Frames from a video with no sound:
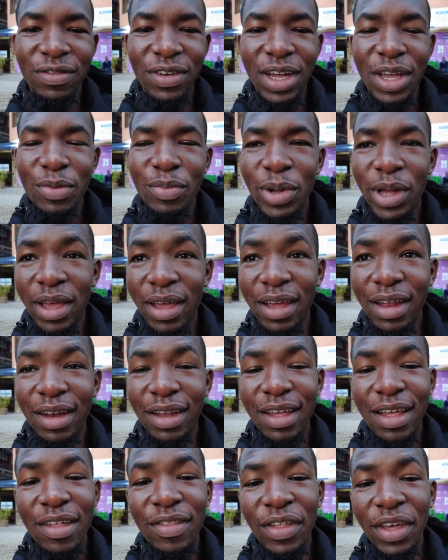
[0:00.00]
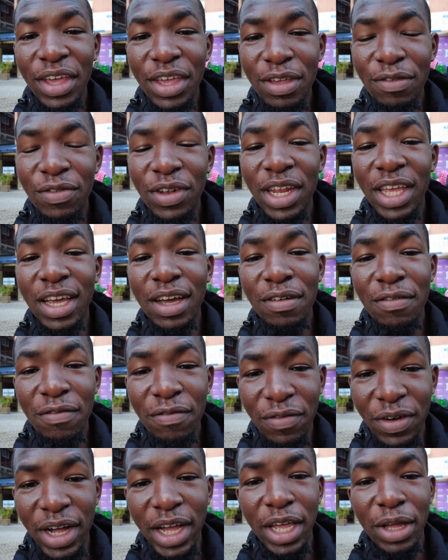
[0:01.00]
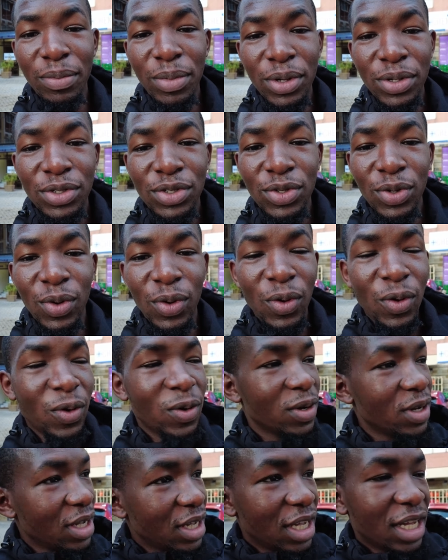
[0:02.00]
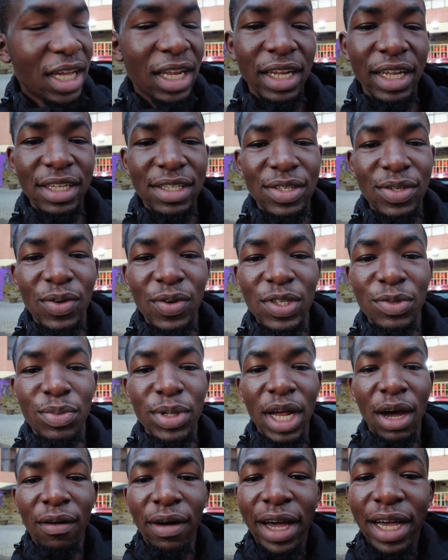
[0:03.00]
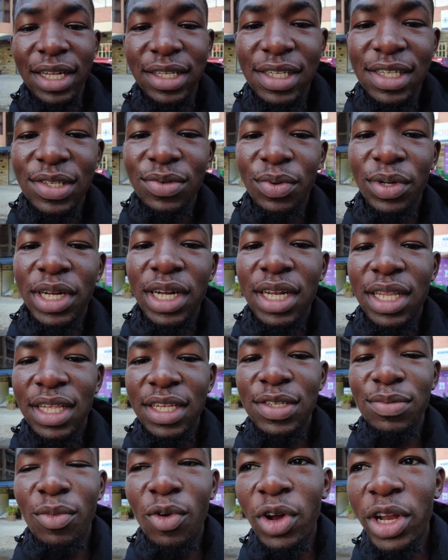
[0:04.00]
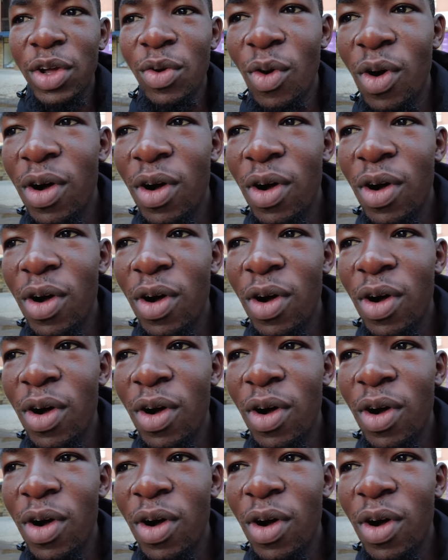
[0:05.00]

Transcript: vibe and the evening vibe. So let's go. It's been a while since we did these morning